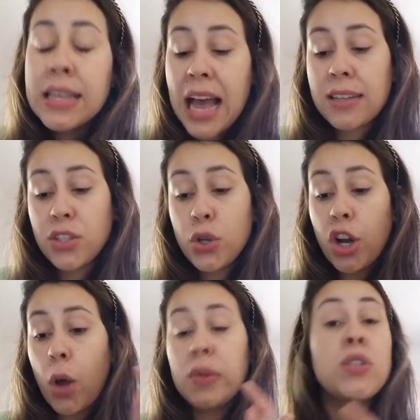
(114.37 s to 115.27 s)
yes, you're
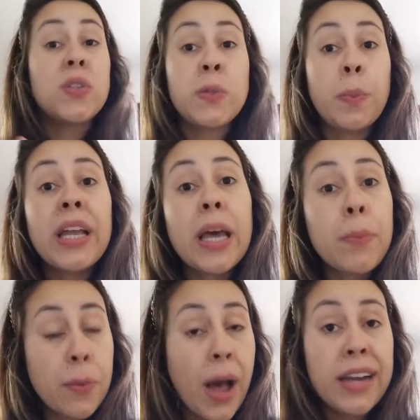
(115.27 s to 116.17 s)
going to speed up
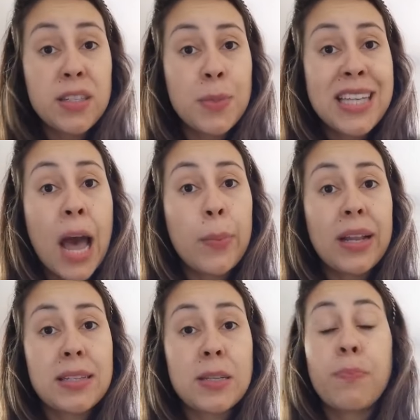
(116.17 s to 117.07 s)
your body's
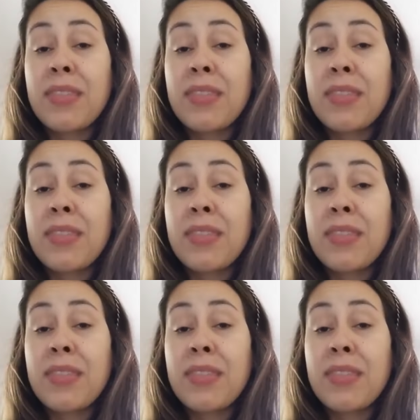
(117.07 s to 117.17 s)
metabolism.